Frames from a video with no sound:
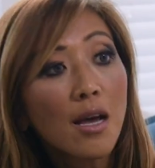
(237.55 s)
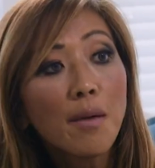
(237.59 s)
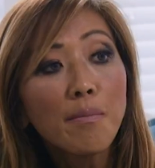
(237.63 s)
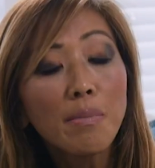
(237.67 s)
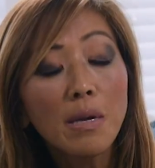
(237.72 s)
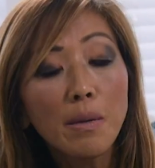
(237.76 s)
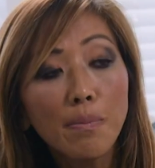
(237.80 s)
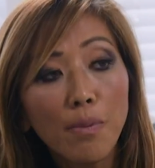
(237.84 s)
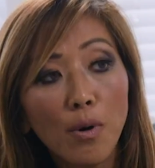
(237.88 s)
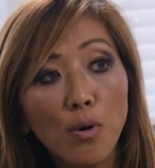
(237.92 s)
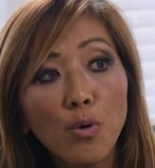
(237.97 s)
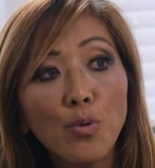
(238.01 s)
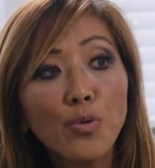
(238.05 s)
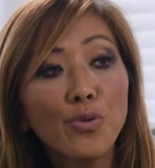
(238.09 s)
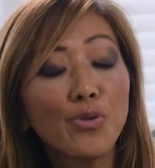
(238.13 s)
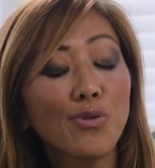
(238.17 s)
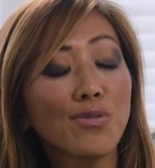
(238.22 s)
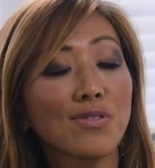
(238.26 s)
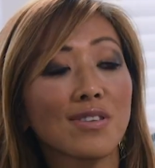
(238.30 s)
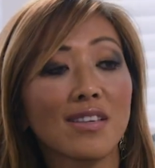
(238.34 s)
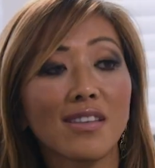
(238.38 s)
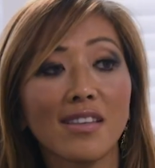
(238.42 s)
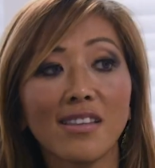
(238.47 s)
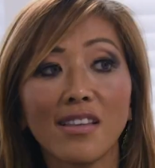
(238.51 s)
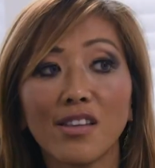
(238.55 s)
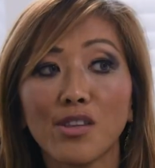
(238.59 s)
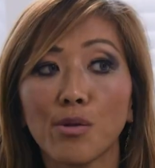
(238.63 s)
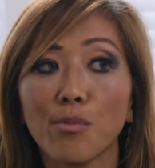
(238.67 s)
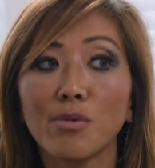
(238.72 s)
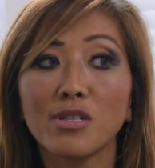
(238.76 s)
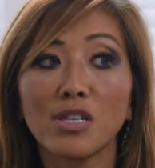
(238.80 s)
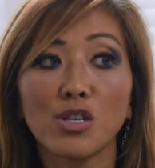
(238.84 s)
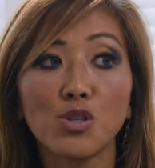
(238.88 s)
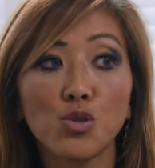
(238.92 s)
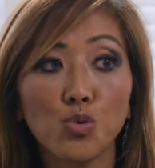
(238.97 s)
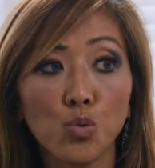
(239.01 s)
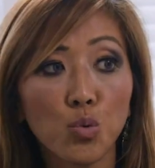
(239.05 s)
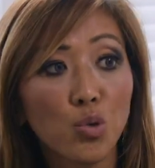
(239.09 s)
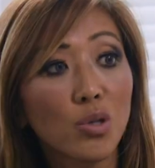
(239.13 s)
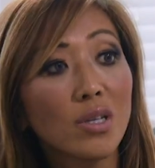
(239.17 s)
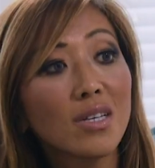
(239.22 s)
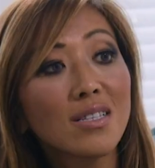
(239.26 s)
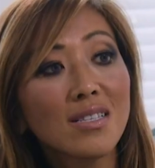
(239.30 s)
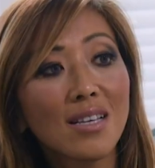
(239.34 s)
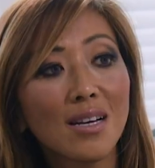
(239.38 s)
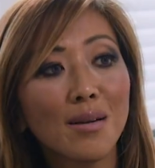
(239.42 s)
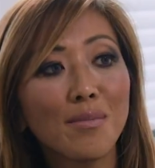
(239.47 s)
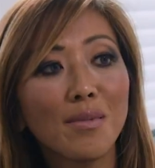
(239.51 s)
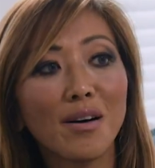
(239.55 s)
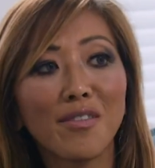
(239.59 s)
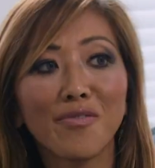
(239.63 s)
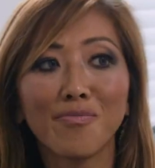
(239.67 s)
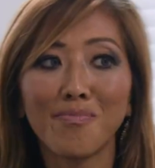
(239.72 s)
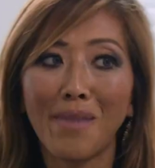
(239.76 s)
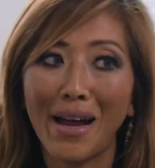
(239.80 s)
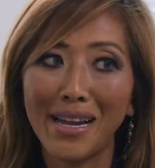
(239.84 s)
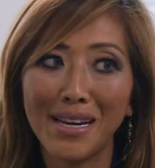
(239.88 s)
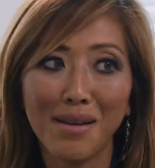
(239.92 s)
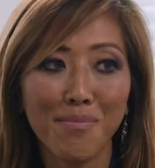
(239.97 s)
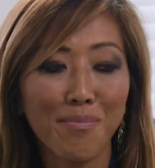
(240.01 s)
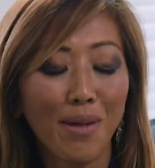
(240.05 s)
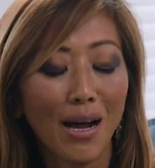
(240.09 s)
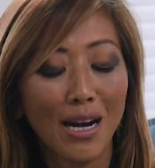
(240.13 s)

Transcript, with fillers: People who used to think that there was a dualism of mind and